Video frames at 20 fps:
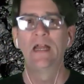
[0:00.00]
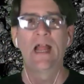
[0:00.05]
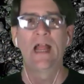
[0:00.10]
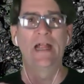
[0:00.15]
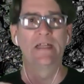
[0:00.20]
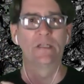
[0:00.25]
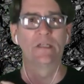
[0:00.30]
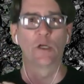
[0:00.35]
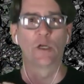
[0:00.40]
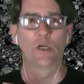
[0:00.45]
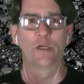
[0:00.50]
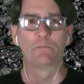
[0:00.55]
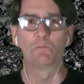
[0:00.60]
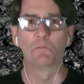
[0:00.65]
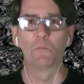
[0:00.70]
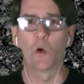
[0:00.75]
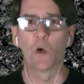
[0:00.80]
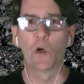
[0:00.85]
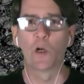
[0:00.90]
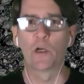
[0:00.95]
and learn
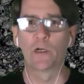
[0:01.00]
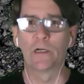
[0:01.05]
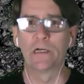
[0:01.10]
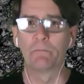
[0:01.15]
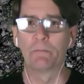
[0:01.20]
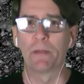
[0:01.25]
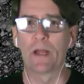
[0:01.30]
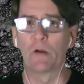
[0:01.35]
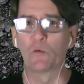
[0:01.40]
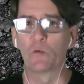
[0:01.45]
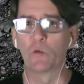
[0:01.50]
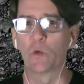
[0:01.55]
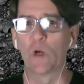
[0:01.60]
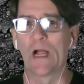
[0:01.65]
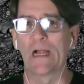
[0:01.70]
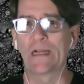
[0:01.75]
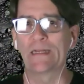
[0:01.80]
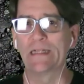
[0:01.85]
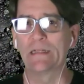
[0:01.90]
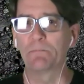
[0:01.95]
more about
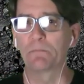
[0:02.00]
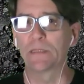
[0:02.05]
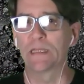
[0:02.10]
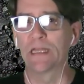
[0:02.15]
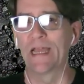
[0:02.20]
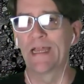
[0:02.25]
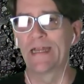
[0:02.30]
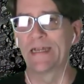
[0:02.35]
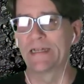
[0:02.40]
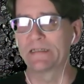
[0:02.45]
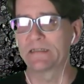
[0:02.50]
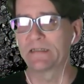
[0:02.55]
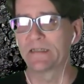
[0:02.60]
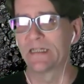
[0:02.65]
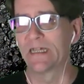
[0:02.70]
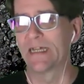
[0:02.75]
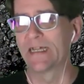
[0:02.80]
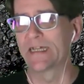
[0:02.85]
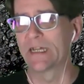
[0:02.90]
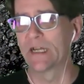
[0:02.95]
rocky planets
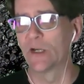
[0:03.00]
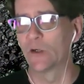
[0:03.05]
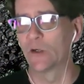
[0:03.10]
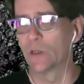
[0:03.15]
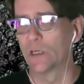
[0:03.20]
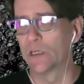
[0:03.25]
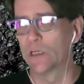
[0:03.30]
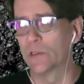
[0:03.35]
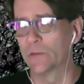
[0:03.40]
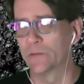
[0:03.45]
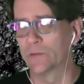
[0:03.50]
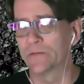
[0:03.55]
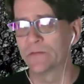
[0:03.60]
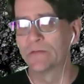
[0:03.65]
like our own.